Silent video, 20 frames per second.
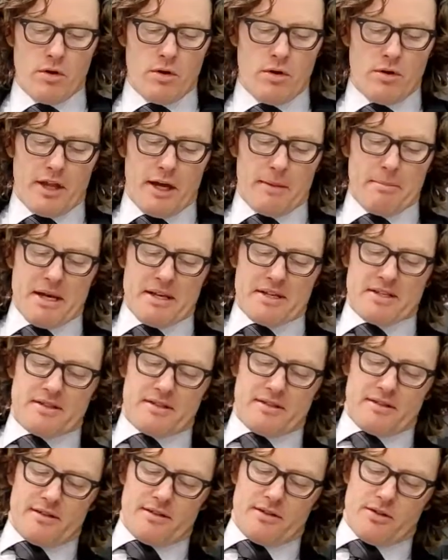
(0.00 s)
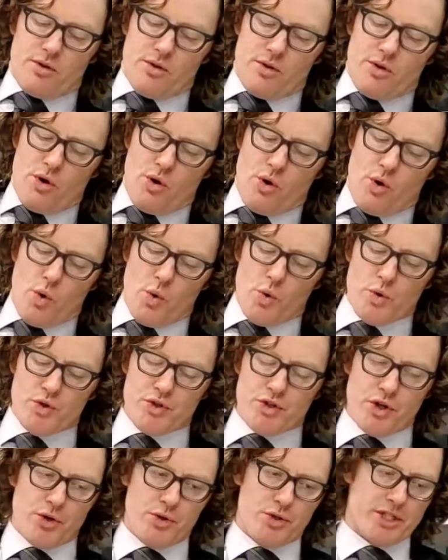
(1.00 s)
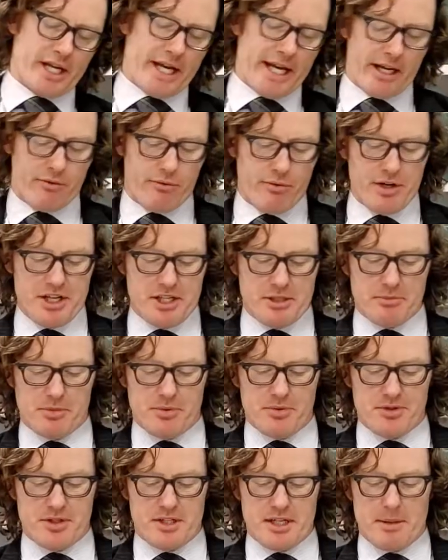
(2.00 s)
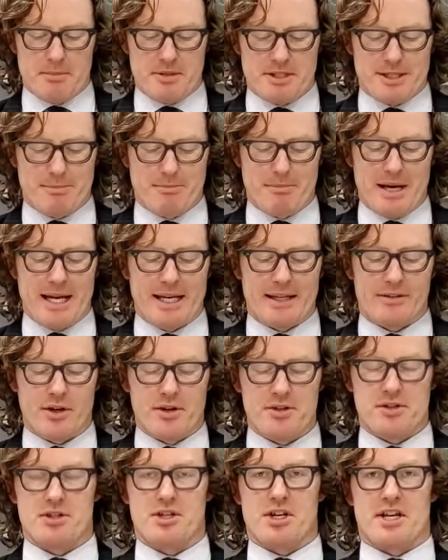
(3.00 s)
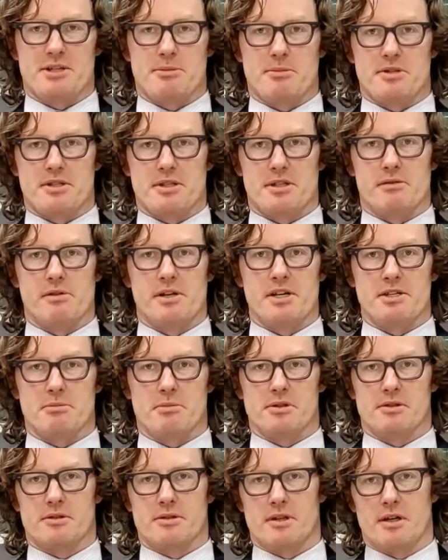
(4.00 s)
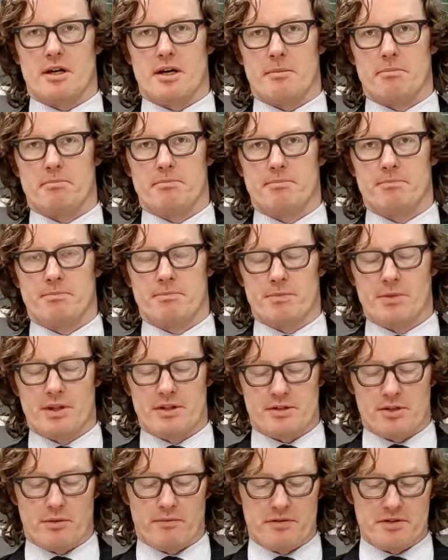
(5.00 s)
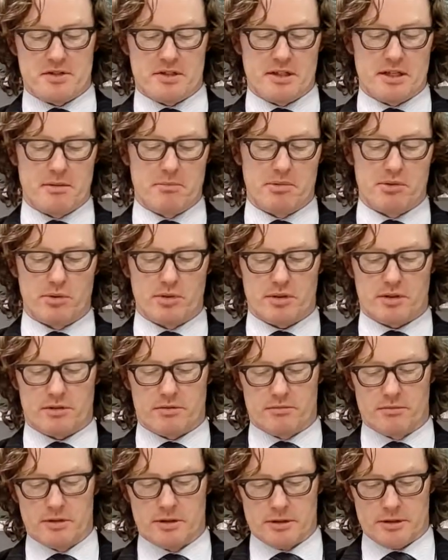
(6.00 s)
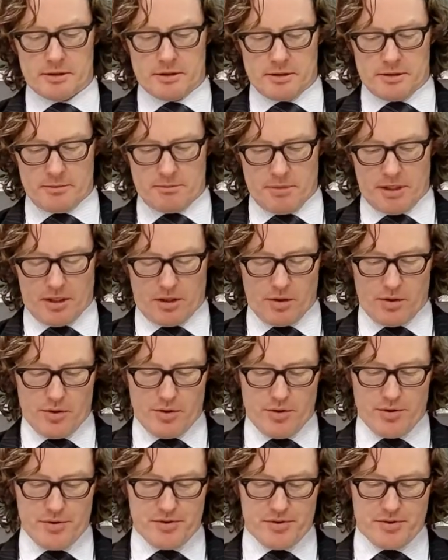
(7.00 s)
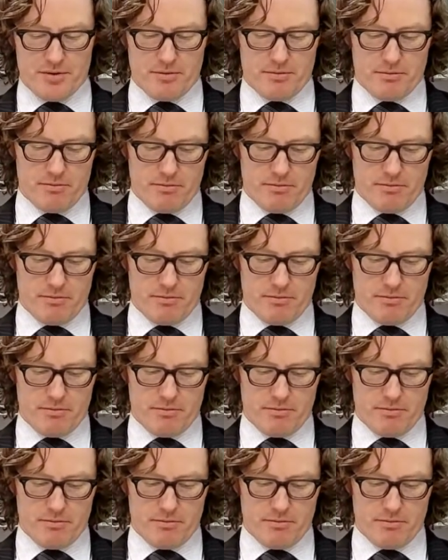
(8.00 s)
They must also take reasonable steps to make those adjustments in a reasonable time. That's obviously important because